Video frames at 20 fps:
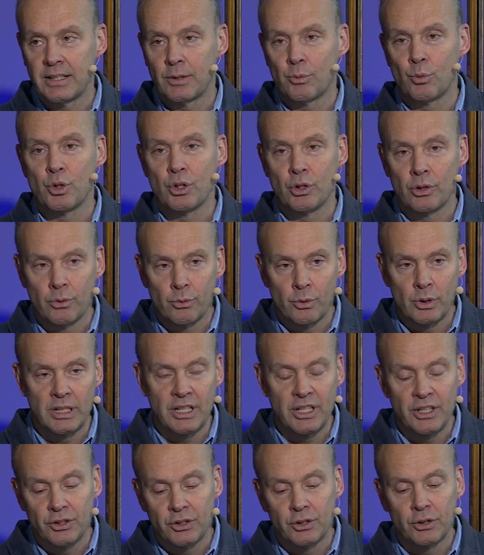that were
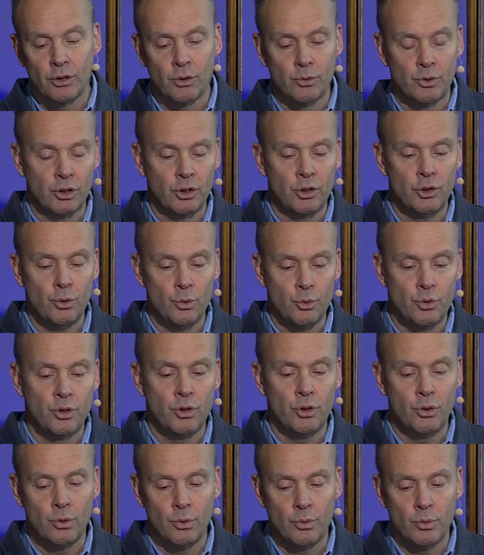released. So the
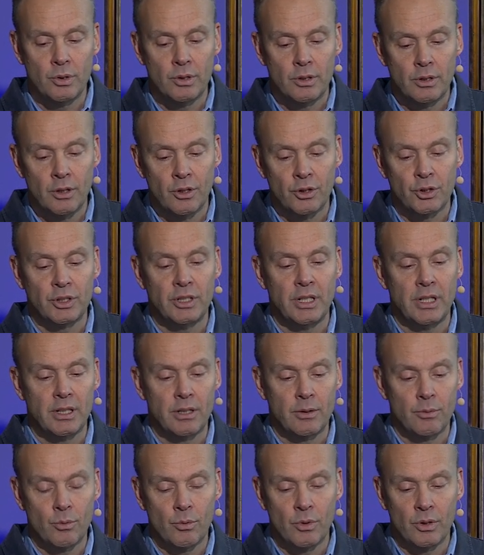Q2 last
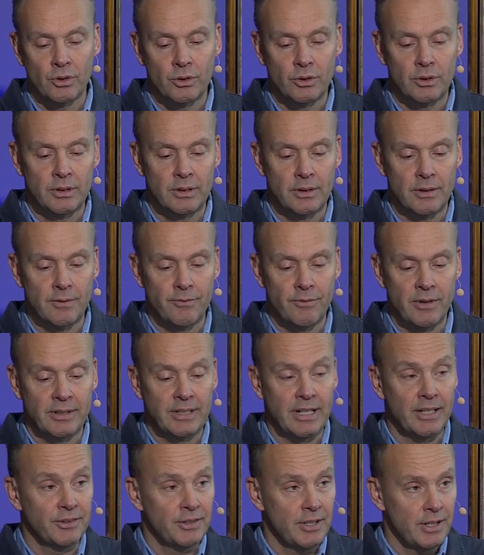year was
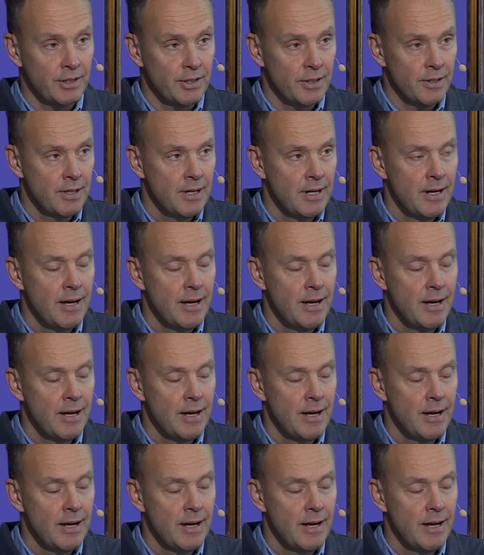fantastic.